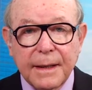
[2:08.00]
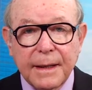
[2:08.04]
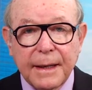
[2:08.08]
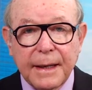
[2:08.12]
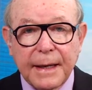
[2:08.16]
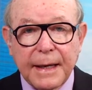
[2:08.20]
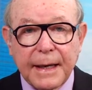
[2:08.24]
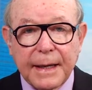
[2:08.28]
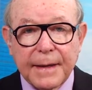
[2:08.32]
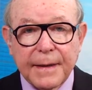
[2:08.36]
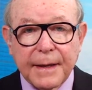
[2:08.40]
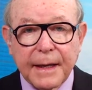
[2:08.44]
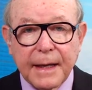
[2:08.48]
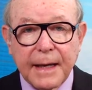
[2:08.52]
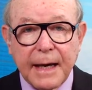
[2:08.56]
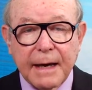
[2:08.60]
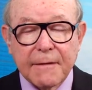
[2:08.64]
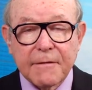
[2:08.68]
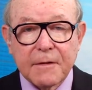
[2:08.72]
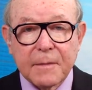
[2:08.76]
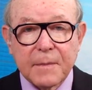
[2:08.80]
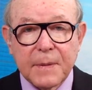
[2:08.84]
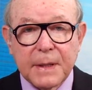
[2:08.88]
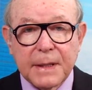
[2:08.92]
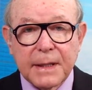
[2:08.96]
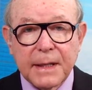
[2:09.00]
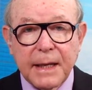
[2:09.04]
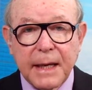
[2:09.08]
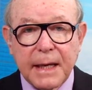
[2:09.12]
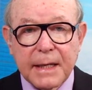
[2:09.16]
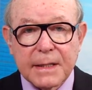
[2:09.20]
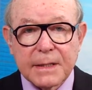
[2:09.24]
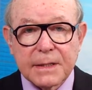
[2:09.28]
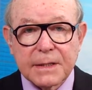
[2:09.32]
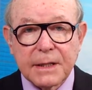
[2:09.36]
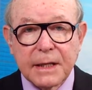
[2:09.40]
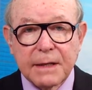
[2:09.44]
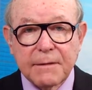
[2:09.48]
Uh, the government
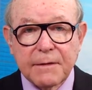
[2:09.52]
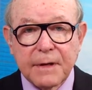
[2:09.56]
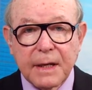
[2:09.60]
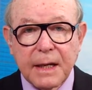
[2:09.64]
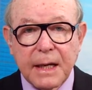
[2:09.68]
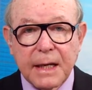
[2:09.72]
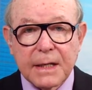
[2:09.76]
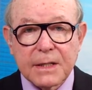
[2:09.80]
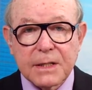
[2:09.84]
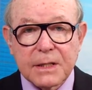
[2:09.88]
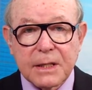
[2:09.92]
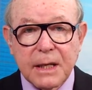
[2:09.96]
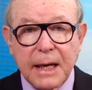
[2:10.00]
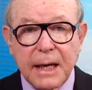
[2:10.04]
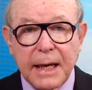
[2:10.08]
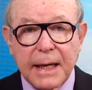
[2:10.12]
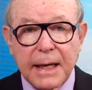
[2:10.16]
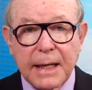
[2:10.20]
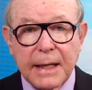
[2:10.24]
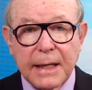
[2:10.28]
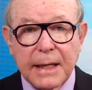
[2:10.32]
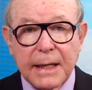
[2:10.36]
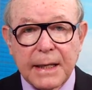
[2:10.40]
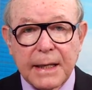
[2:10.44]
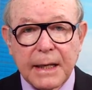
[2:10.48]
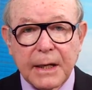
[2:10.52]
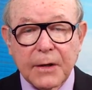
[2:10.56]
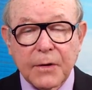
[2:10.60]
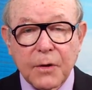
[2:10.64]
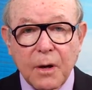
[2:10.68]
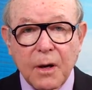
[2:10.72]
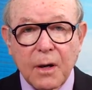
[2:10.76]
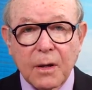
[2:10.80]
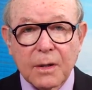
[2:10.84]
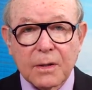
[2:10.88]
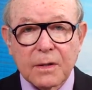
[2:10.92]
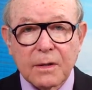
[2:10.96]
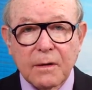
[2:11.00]
has given us a, a
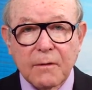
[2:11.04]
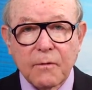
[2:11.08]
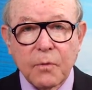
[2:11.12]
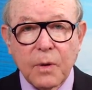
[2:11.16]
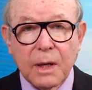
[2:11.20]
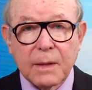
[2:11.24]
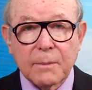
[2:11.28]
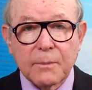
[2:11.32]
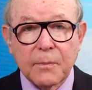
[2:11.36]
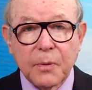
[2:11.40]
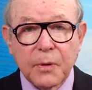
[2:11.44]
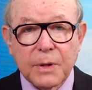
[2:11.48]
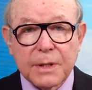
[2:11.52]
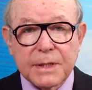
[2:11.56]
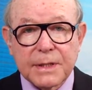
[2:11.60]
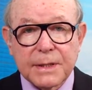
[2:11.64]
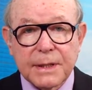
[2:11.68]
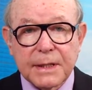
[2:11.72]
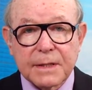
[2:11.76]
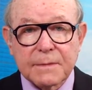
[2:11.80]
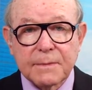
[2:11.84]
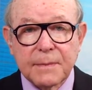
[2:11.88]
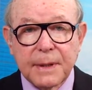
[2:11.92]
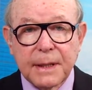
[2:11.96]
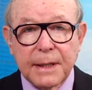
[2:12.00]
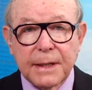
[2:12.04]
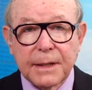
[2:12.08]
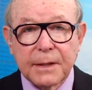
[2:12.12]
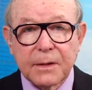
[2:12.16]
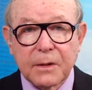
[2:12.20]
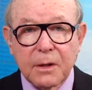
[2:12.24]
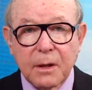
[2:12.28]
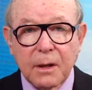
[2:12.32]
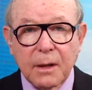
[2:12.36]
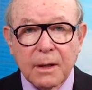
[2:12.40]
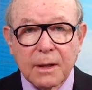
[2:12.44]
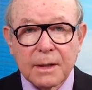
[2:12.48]
grant of $1.6 million